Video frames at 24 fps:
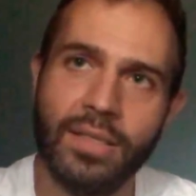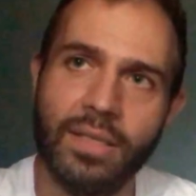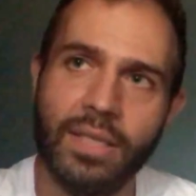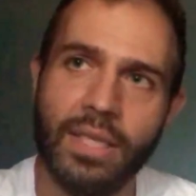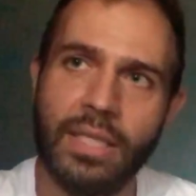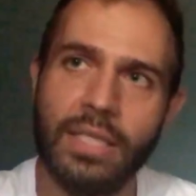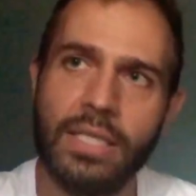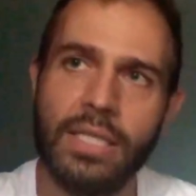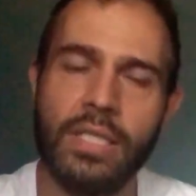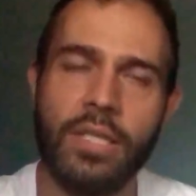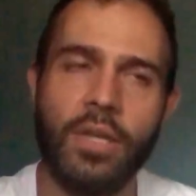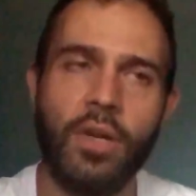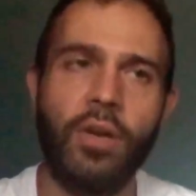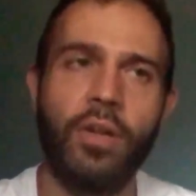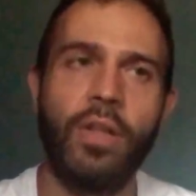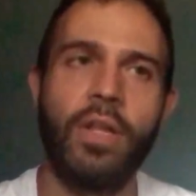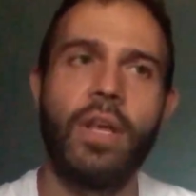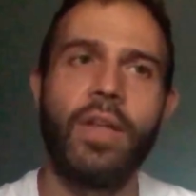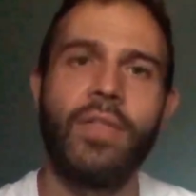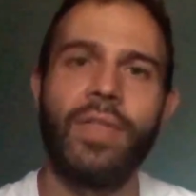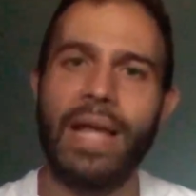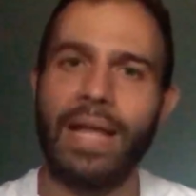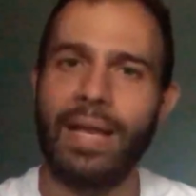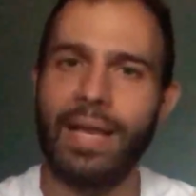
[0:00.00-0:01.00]
It's not
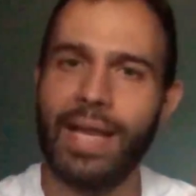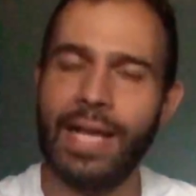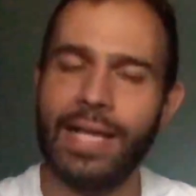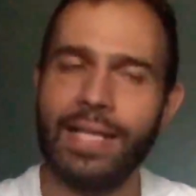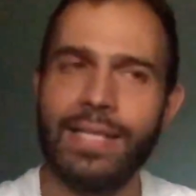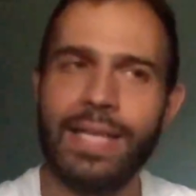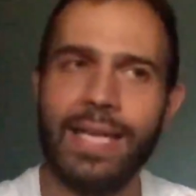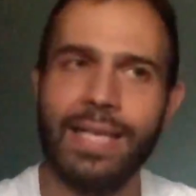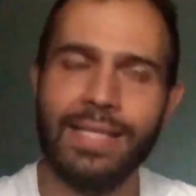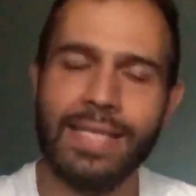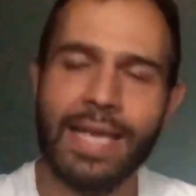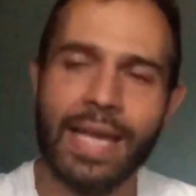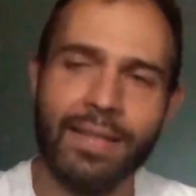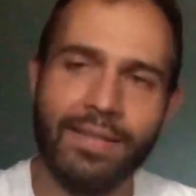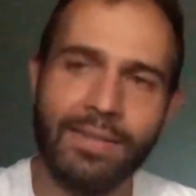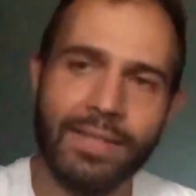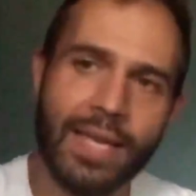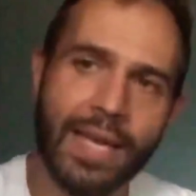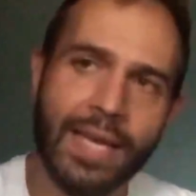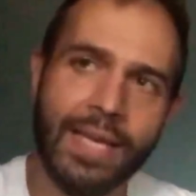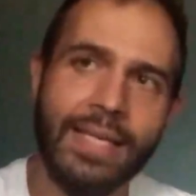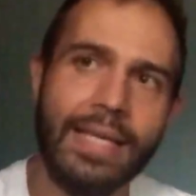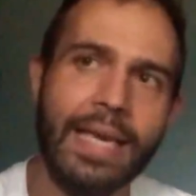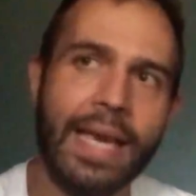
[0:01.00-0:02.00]
that 10th
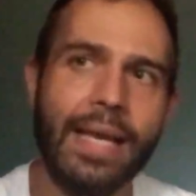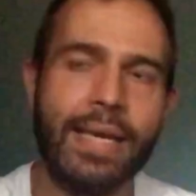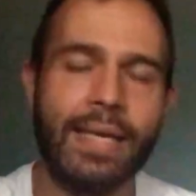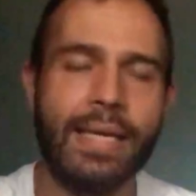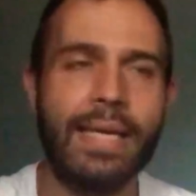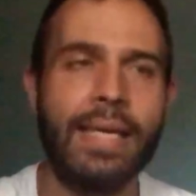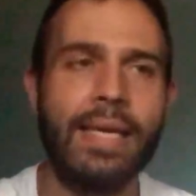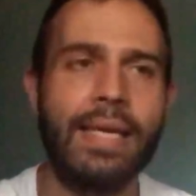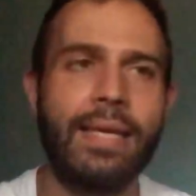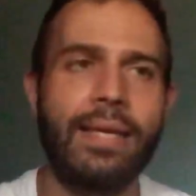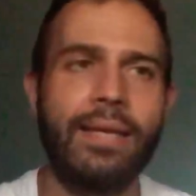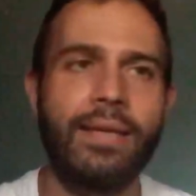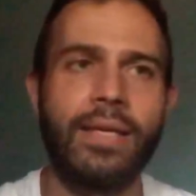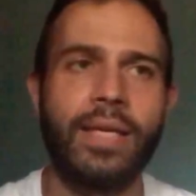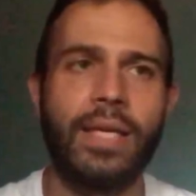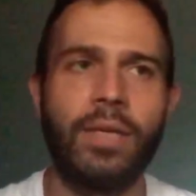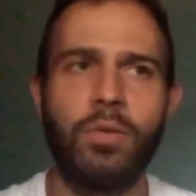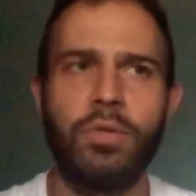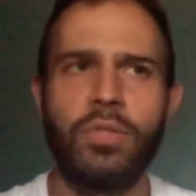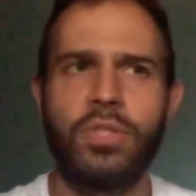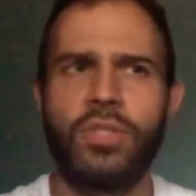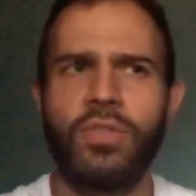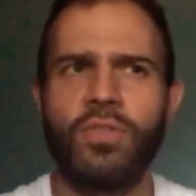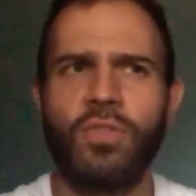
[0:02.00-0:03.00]
day getting here. It
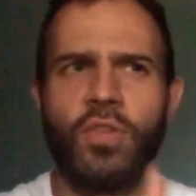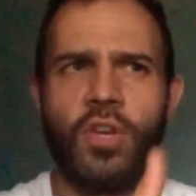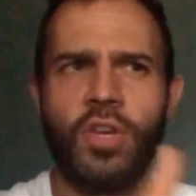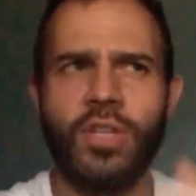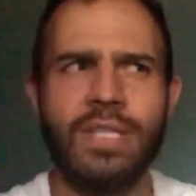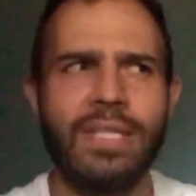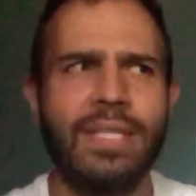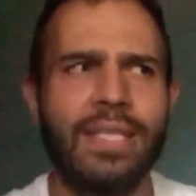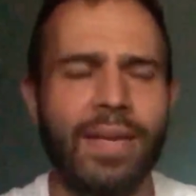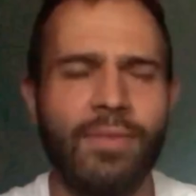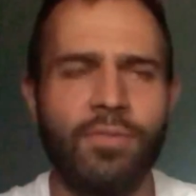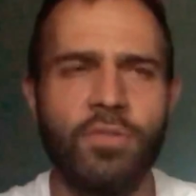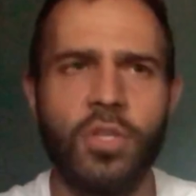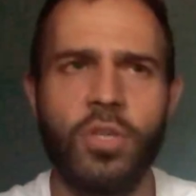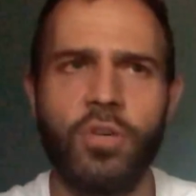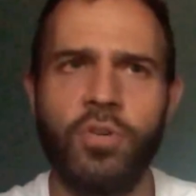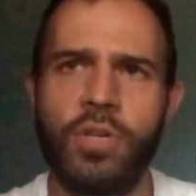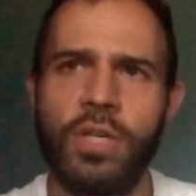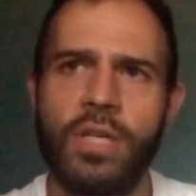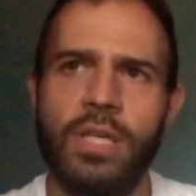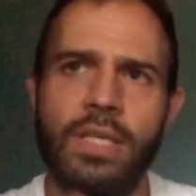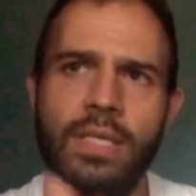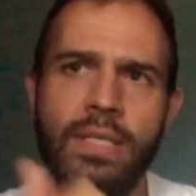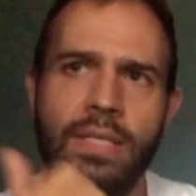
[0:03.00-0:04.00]
was 37
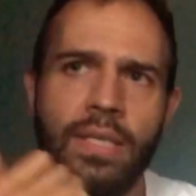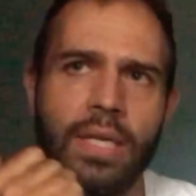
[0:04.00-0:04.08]
degrees.